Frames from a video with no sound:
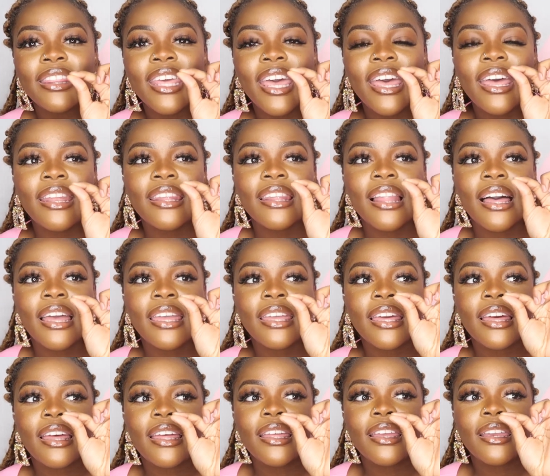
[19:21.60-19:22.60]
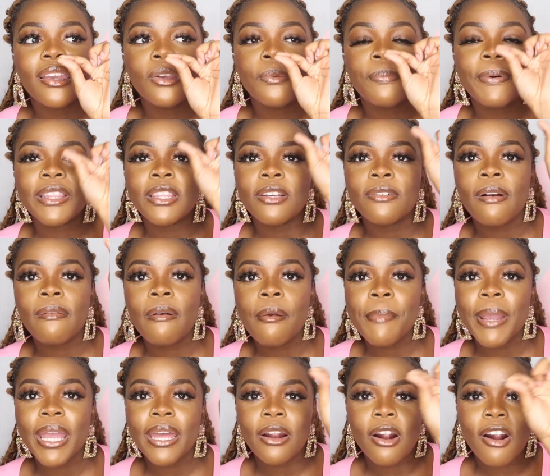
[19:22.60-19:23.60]
then like you put the rubber
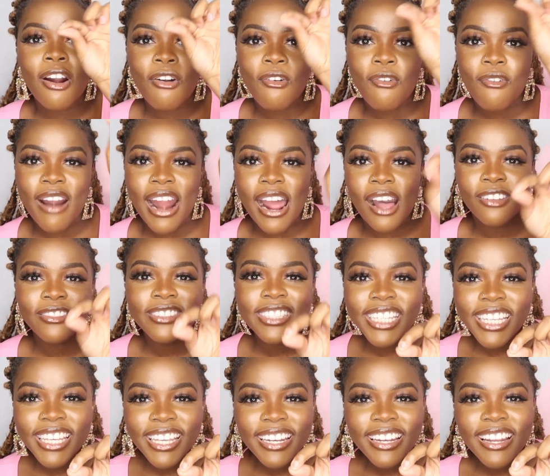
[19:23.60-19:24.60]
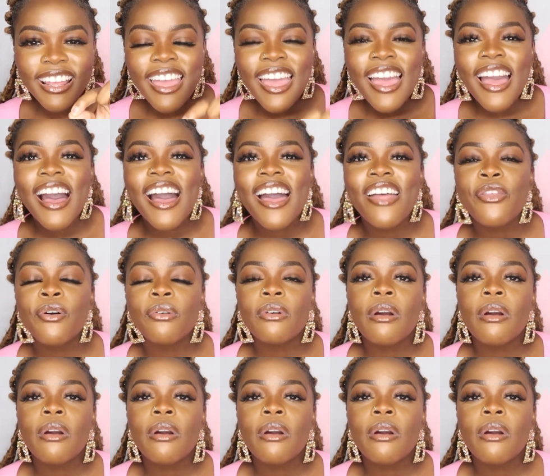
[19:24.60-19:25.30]
band around it, and the